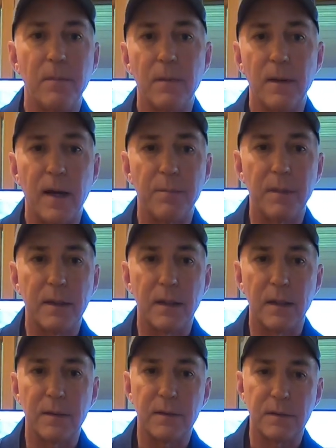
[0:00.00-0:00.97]
Not
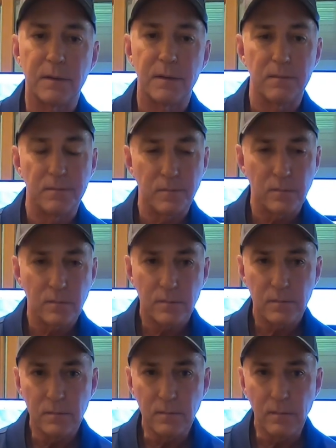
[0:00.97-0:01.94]
because
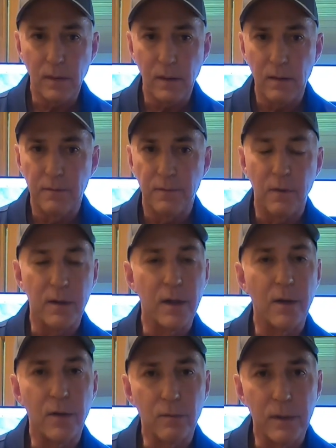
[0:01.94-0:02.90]
for any
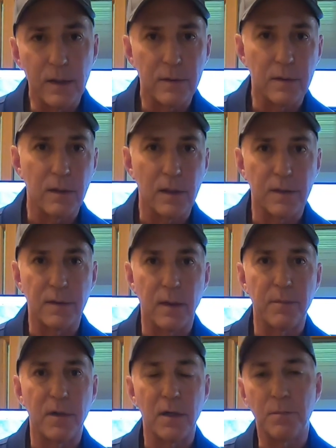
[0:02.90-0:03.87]
other reason
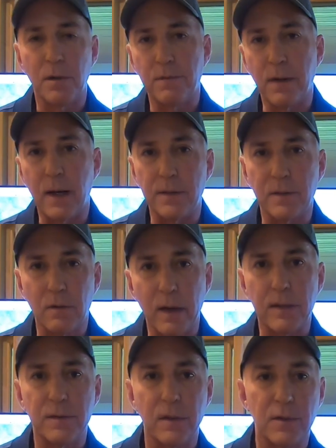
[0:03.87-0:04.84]
except that it provides
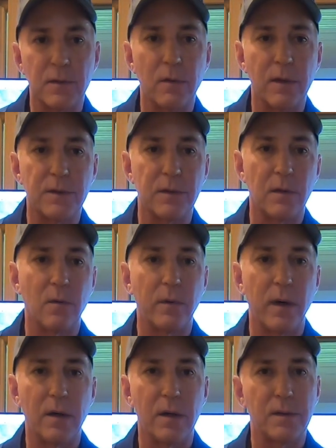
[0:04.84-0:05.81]
great situational
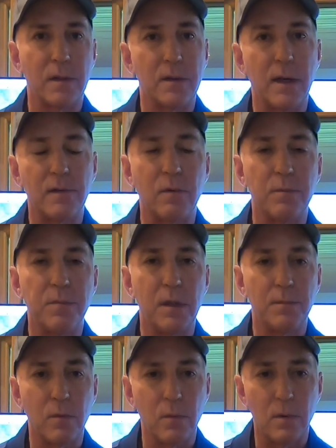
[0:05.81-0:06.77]
awareness, and that's what
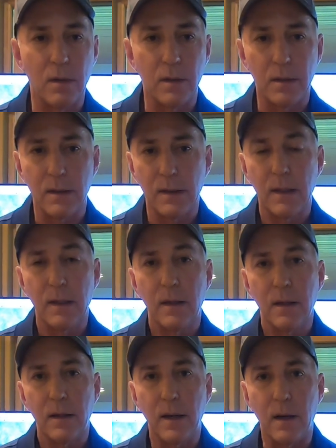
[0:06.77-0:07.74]
people want.
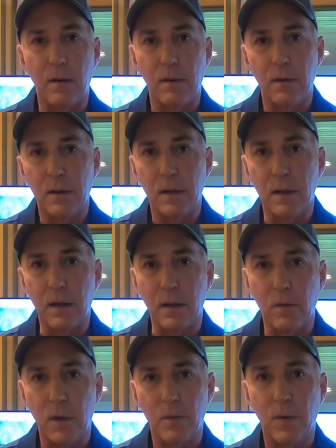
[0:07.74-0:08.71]
Now,
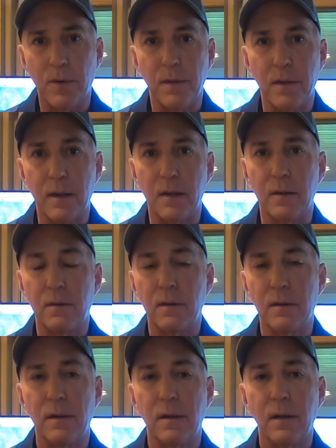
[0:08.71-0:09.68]
one more thing.
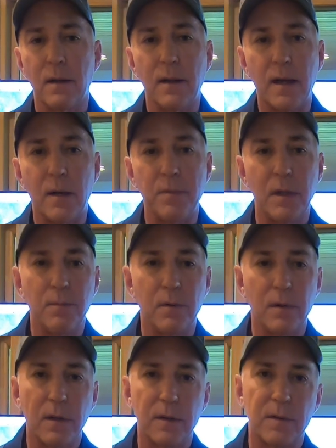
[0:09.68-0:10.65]
A lot of
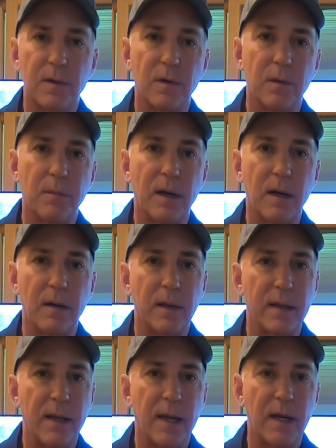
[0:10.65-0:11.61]
people are concerned about
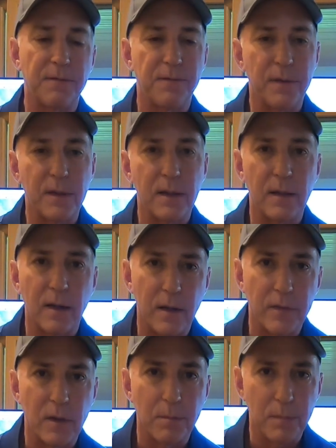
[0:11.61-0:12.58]
they can't fit it
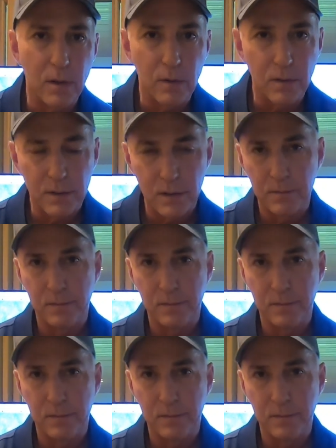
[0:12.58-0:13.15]
on their boat.